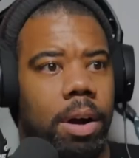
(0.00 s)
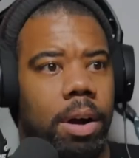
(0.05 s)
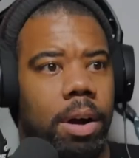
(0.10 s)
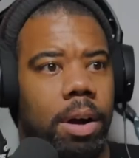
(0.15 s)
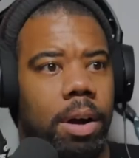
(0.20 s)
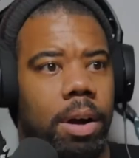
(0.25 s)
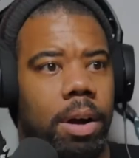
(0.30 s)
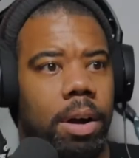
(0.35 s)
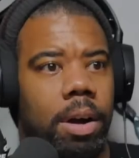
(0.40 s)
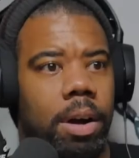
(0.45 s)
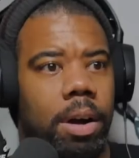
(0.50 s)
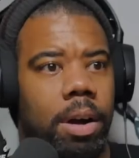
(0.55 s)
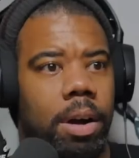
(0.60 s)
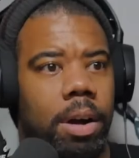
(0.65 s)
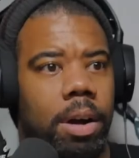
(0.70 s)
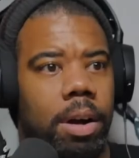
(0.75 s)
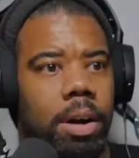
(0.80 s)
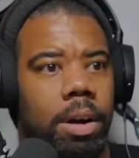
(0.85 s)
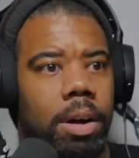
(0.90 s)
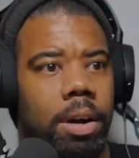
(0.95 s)

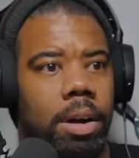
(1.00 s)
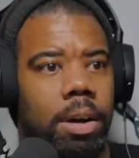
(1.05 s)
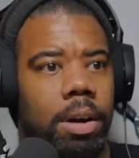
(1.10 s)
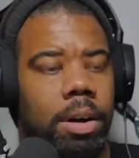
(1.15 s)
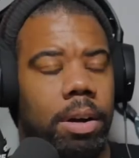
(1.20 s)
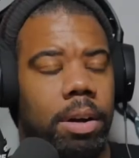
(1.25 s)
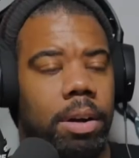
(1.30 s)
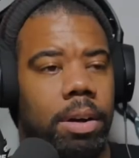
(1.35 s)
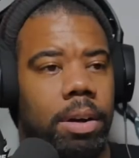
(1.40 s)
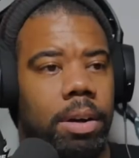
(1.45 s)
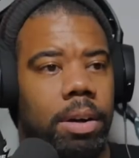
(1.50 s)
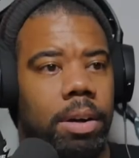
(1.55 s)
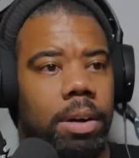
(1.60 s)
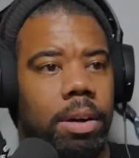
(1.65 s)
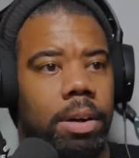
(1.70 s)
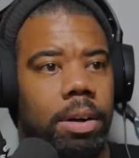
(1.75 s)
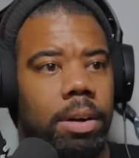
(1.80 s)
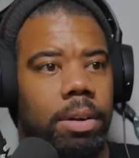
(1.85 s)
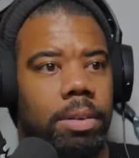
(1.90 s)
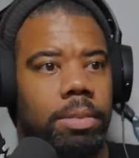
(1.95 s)

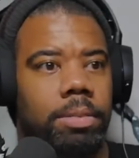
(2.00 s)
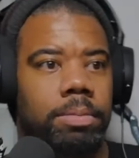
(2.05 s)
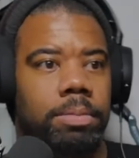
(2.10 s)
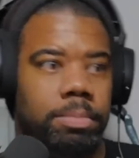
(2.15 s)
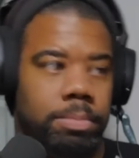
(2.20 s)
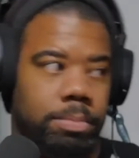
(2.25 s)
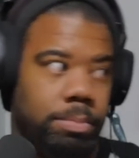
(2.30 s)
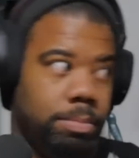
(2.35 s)
No words are spoken by the person on screen.